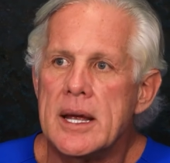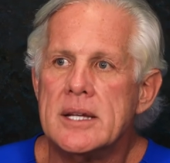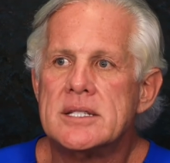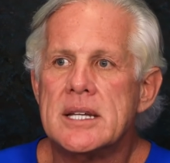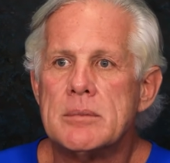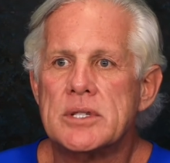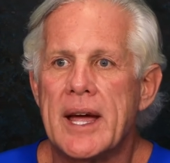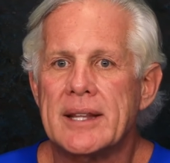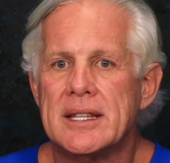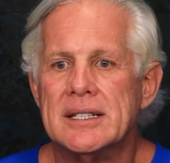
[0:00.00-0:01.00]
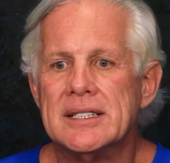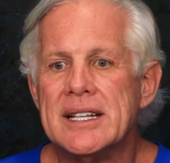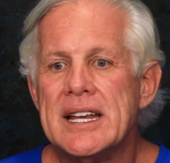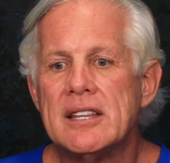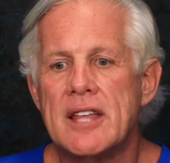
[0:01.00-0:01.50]
it seems like the
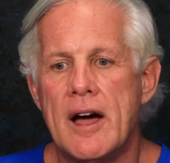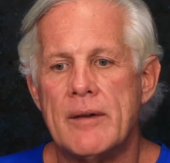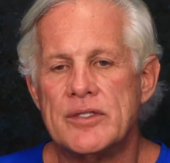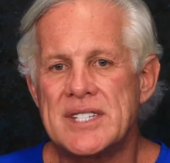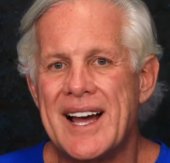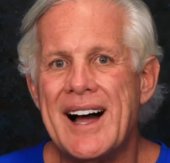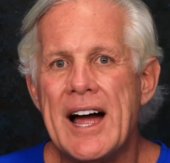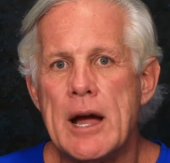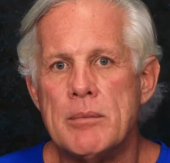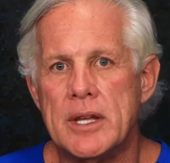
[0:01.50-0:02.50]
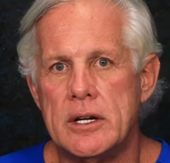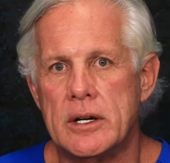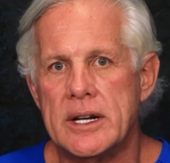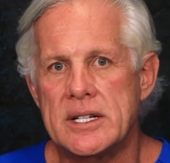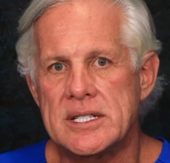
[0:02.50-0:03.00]
length of time that
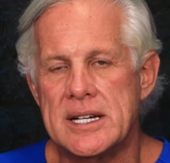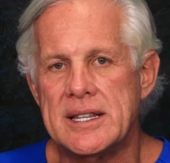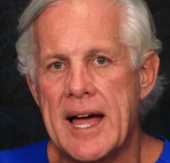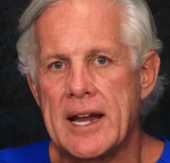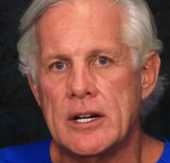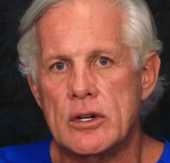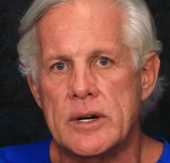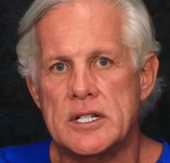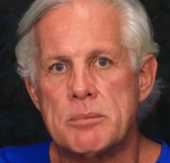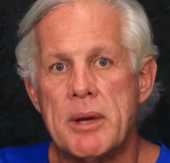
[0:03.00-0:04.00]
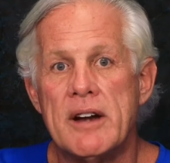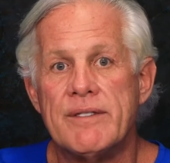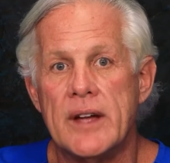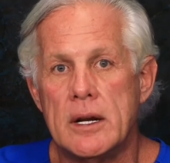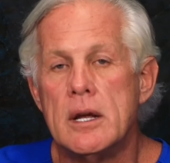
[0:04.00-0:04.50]
you're going to see that increased
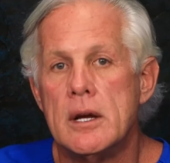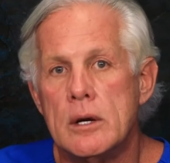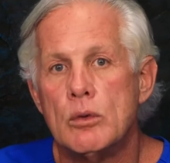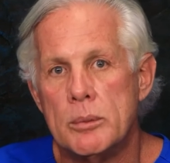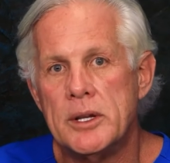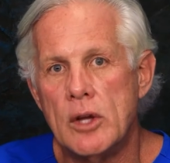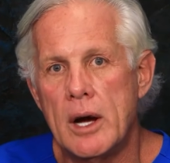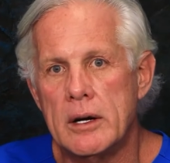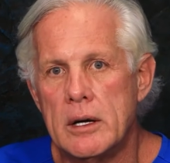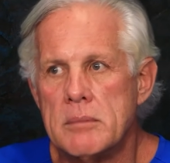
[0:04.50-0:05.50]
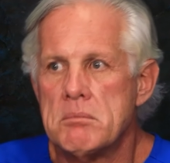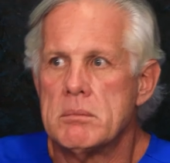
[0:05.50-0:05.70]
benefit would be longer.